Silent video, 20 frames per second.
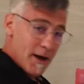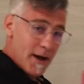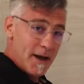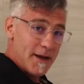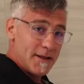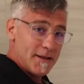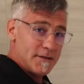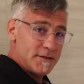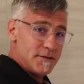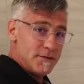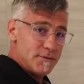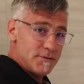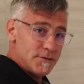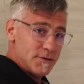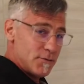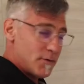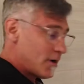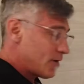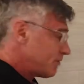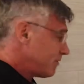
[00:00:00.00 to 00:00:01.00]
I like to use
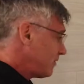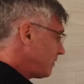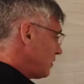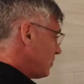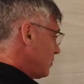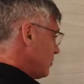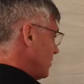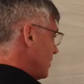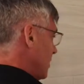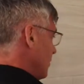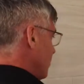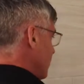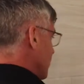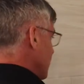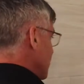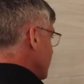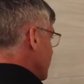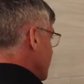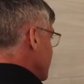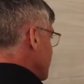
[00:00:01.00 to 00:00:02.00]
a grout float when I'm
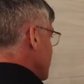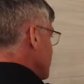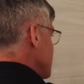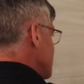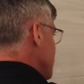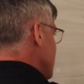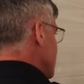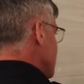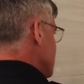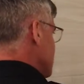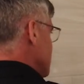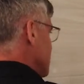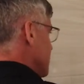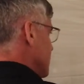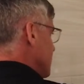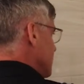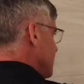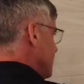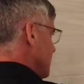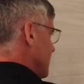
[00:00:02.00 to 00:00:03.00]
working with
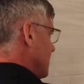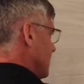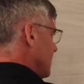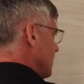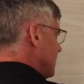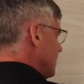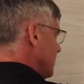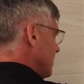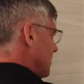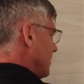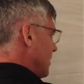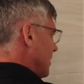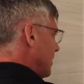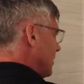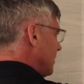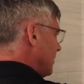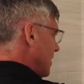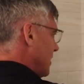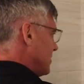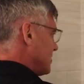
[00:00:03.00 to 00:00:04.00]
mosaics.
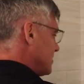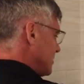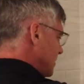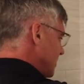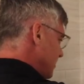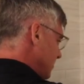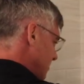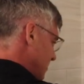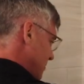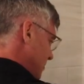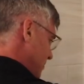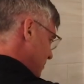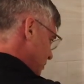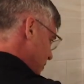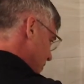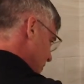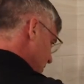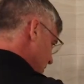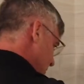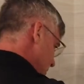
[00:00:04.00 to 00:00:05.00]
That allows me to
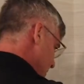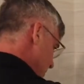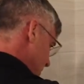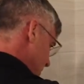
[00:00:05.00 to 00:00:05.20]
put